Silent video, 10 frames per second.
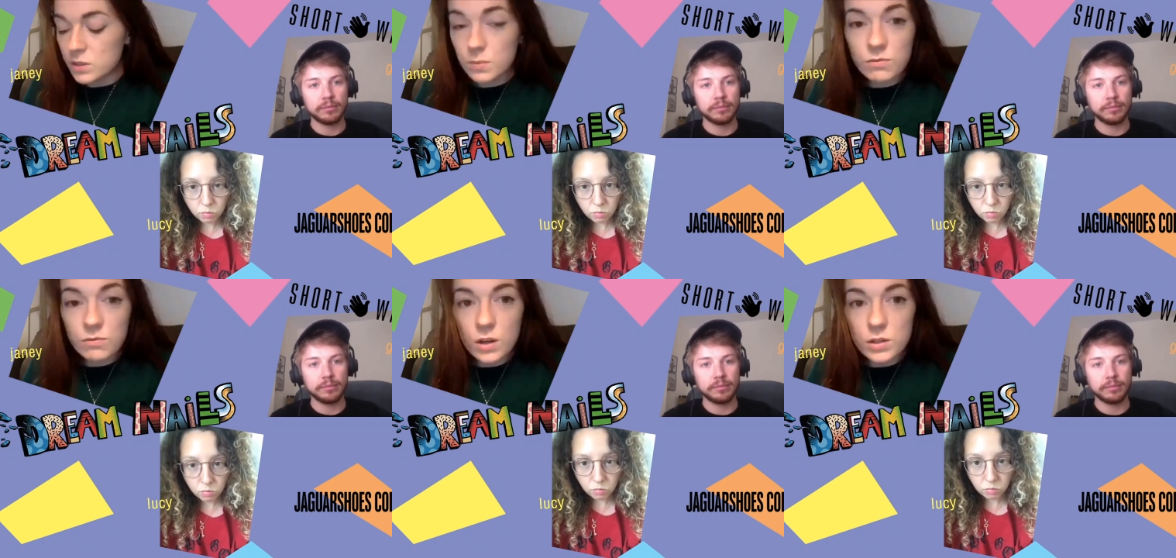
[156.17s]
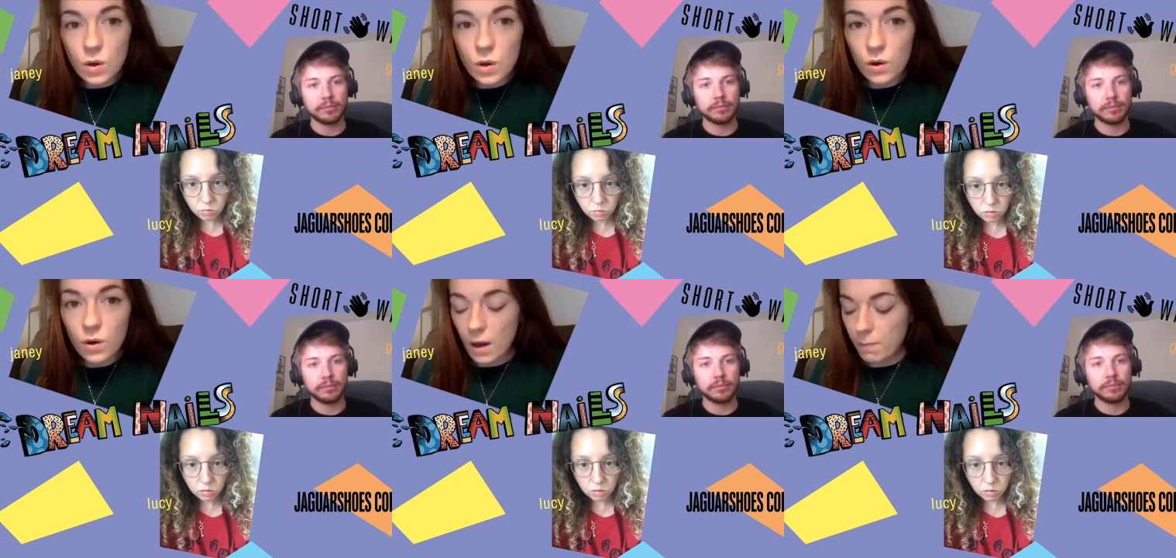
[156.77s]
Speaker 1: So we wrote a
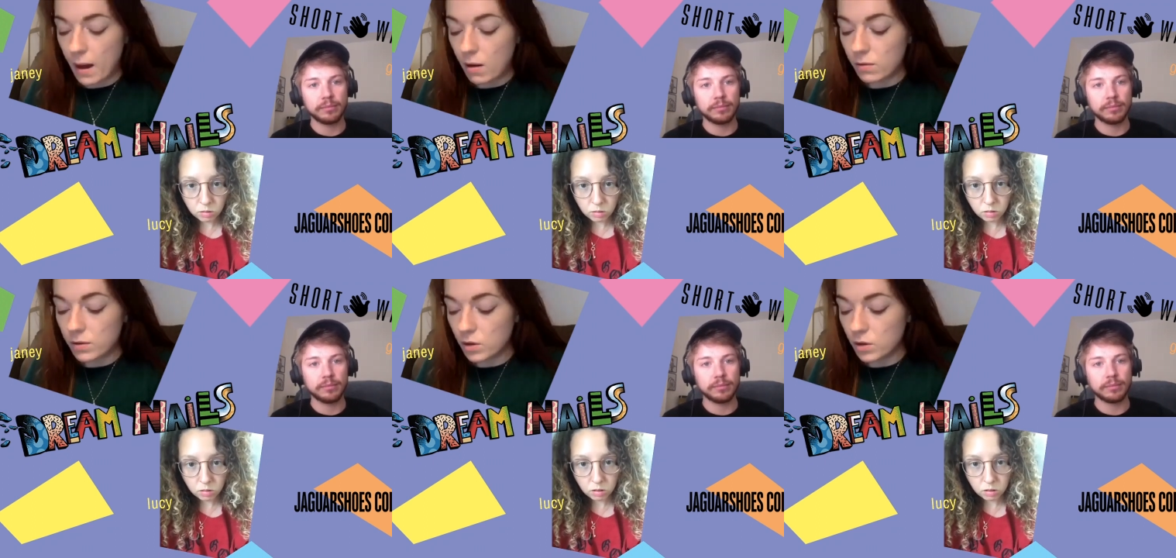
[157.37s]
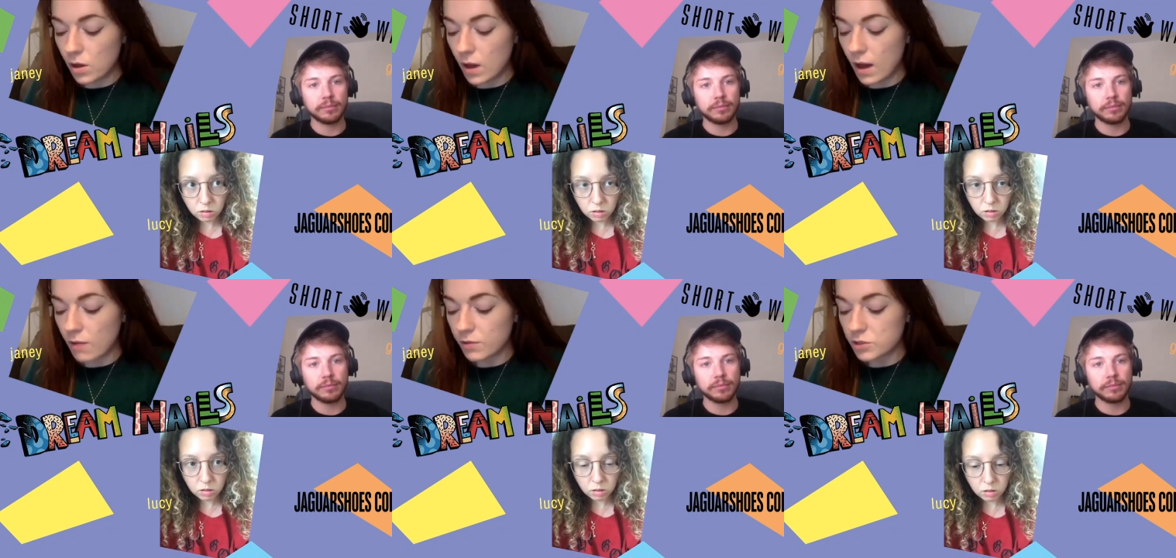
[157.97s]
song about, you know,
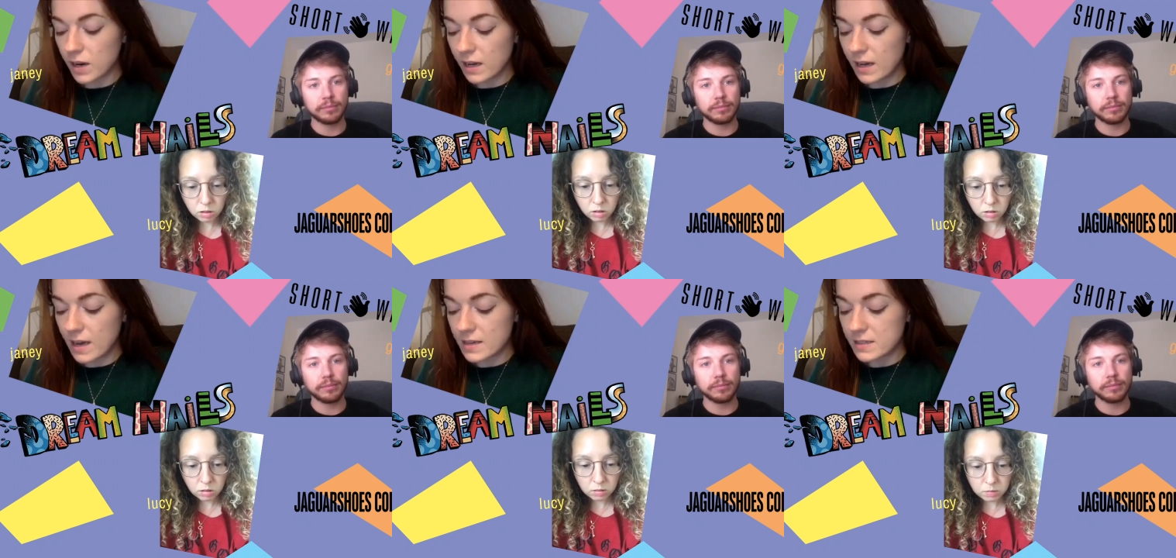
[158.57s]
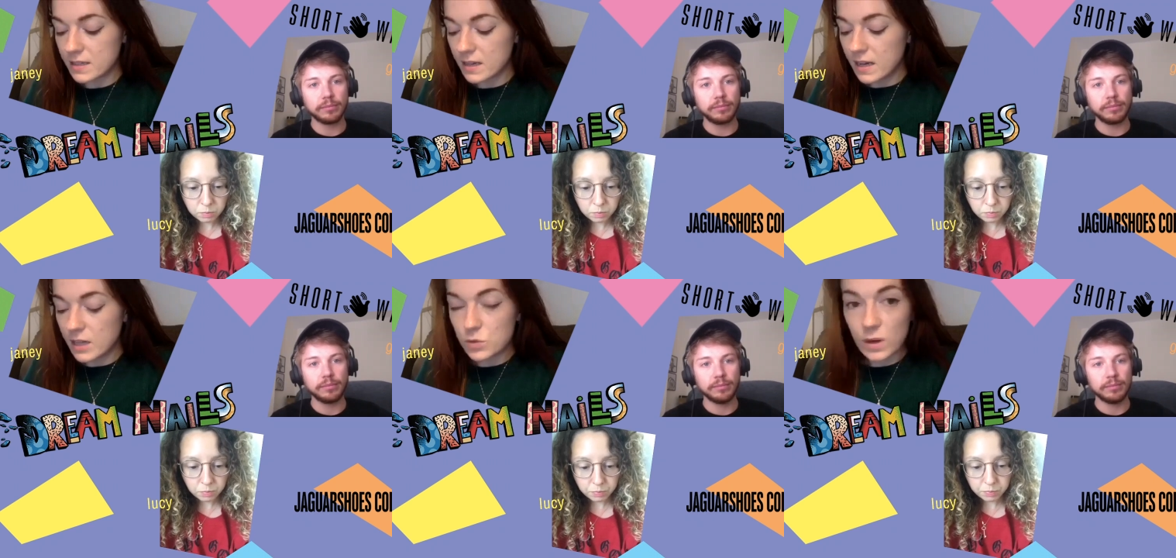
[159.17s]
how frustrating it is
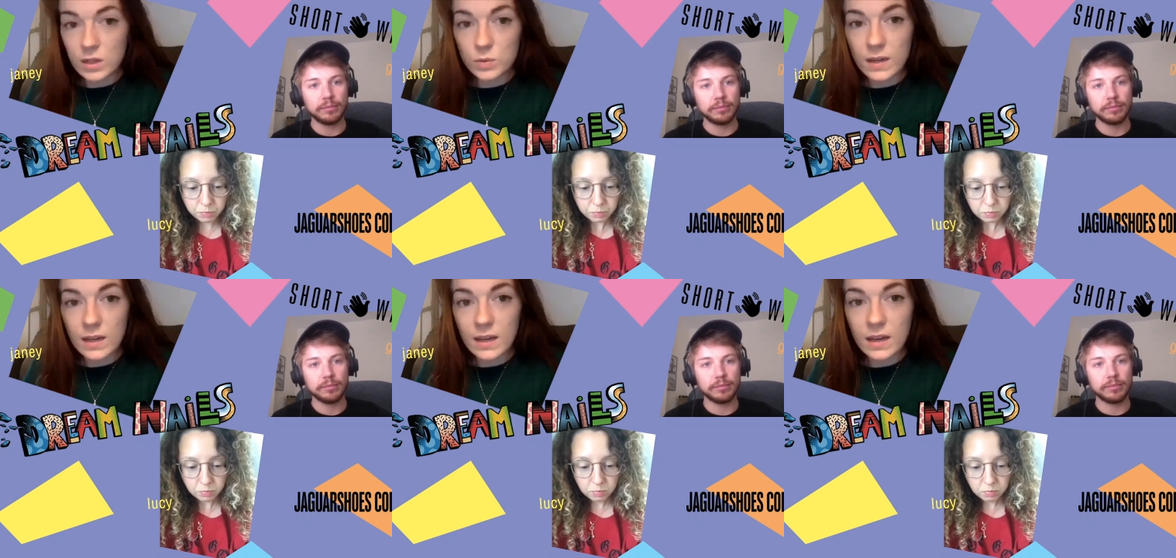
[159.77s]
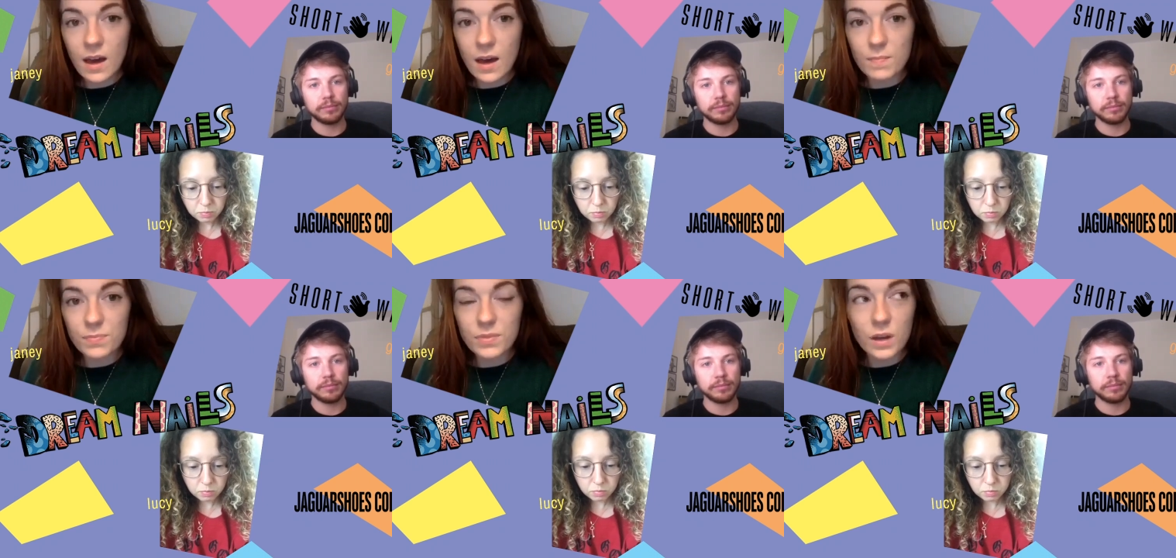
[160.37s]
in twenty twenty
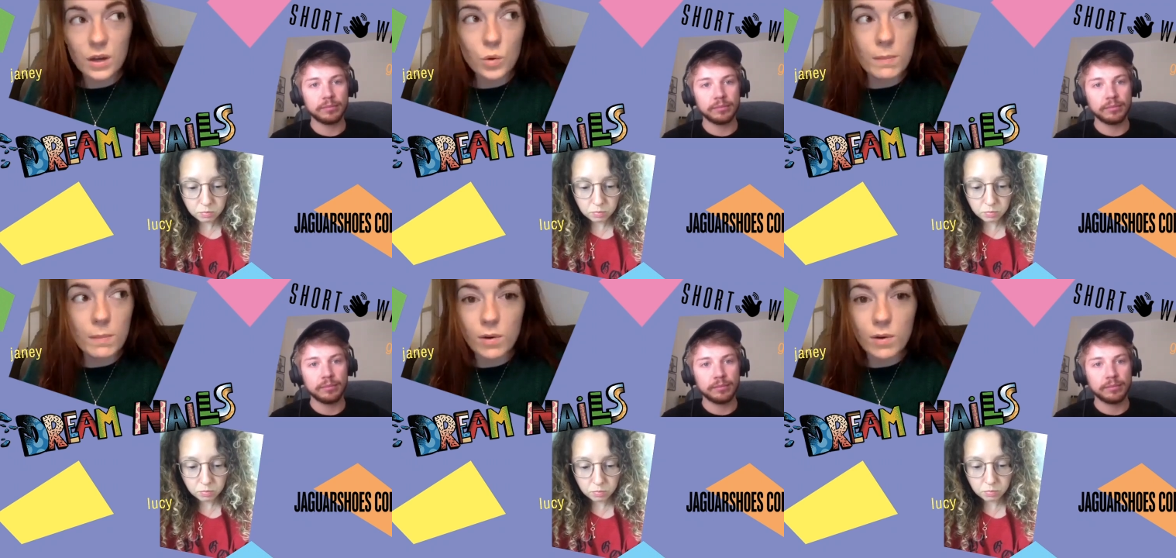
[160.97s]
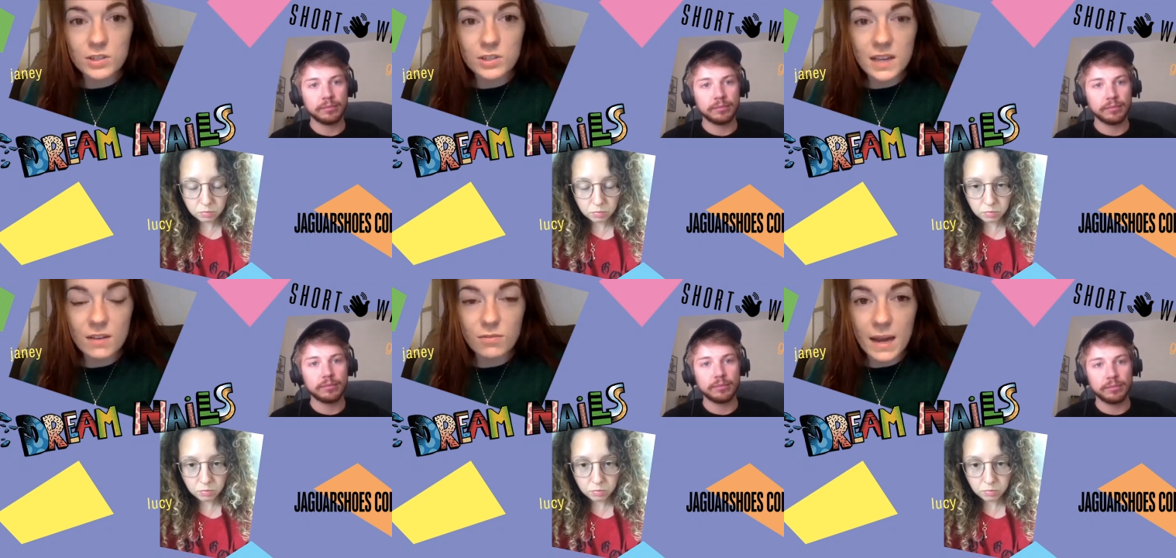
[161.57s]
um, that queer people can't
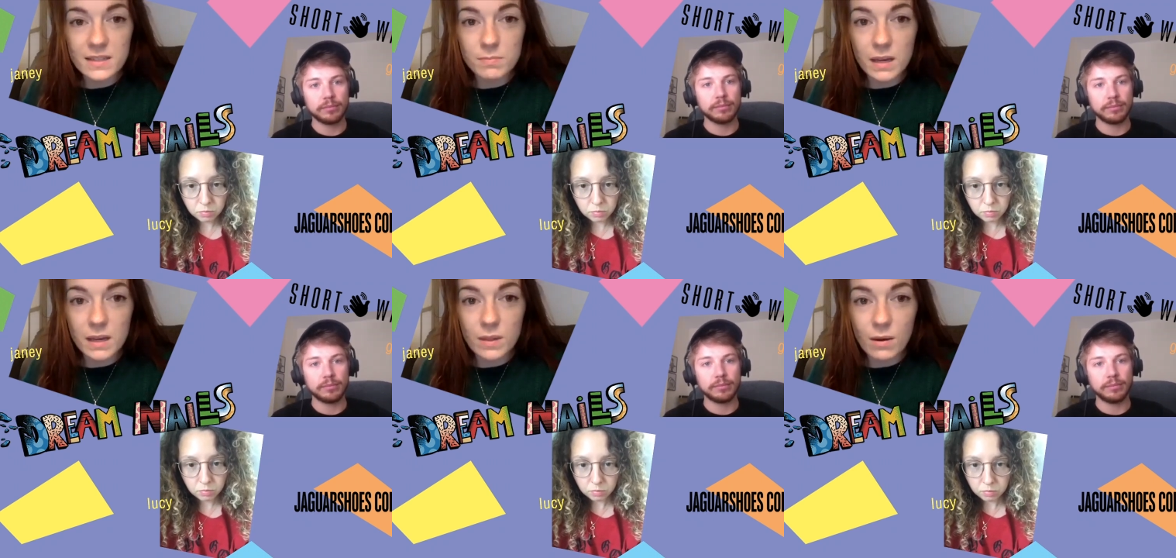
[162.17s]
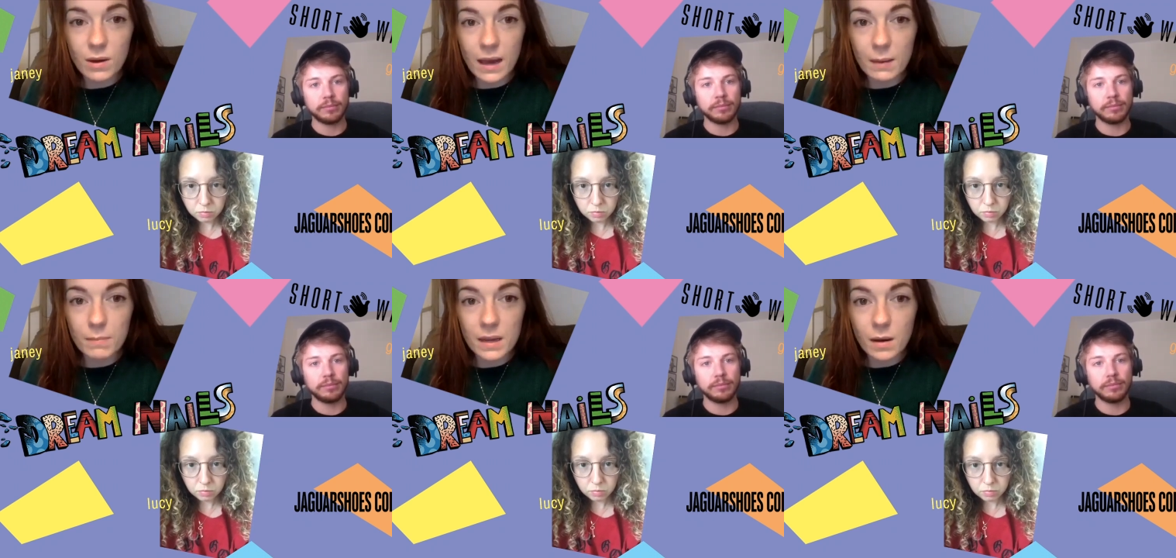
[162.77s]
just get from A to B without
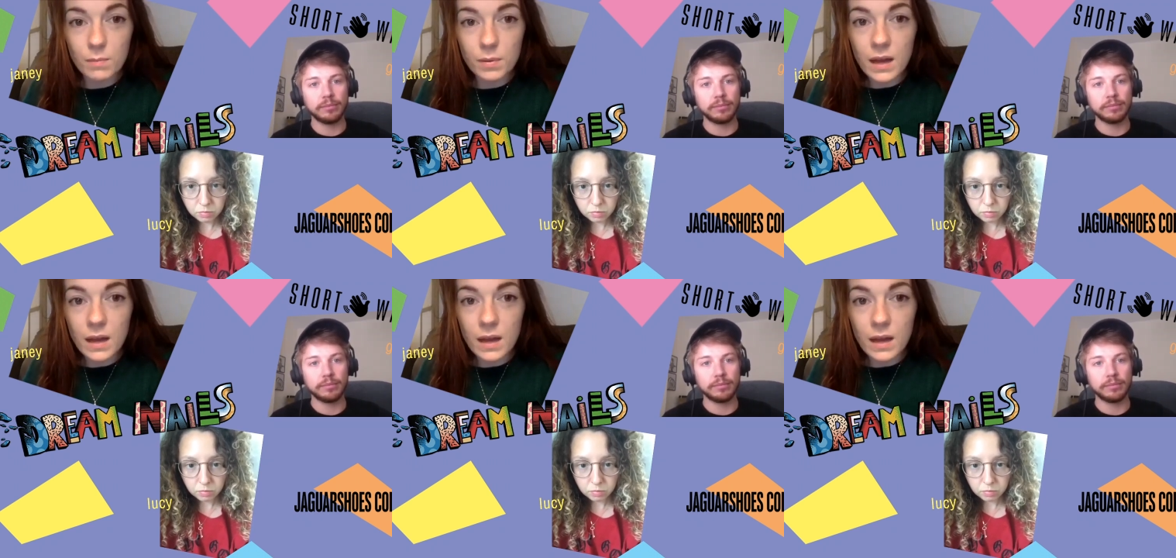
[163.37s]
getting beaten up.